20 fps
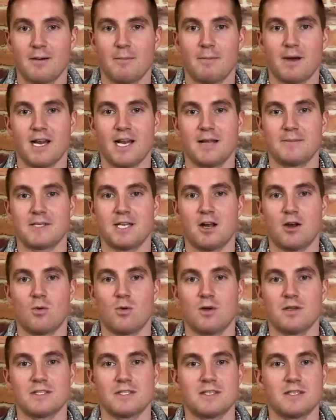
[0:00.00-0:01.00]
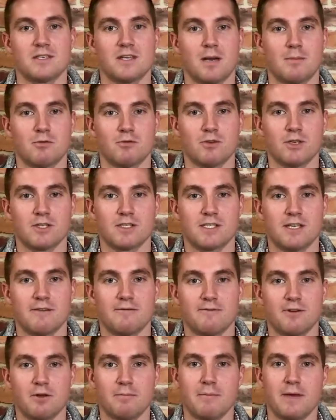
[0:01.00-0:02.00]
My name is Eric Wilson. I'm a real estate
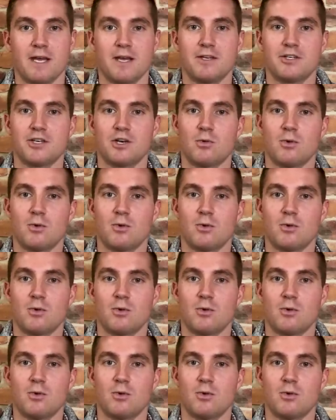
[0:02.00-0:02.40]
fund manager